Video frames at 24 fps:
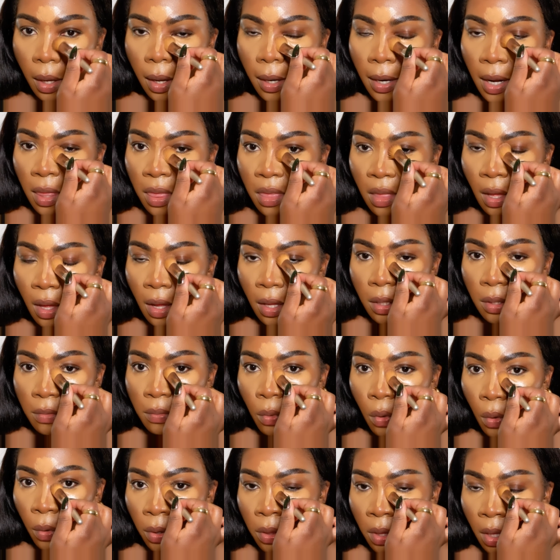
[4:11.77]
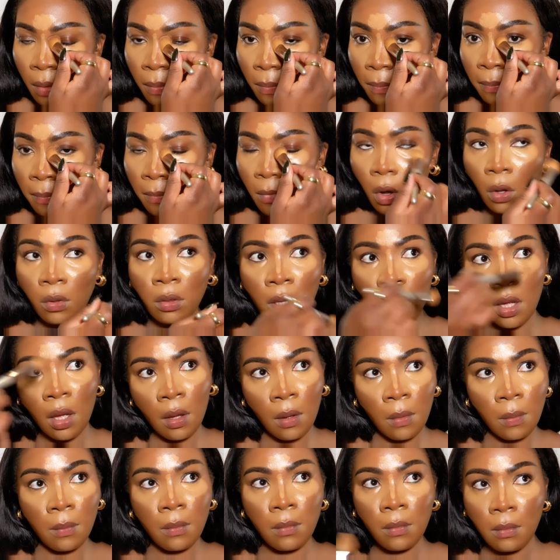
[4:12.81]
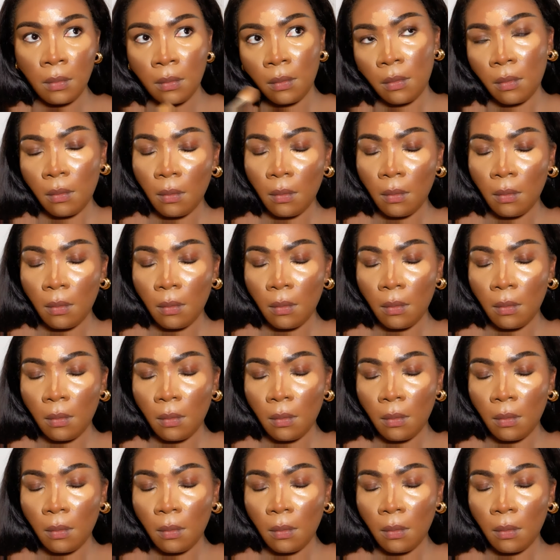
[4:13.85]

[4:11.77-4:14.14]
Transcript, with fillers: And I think it's more on the, on the um,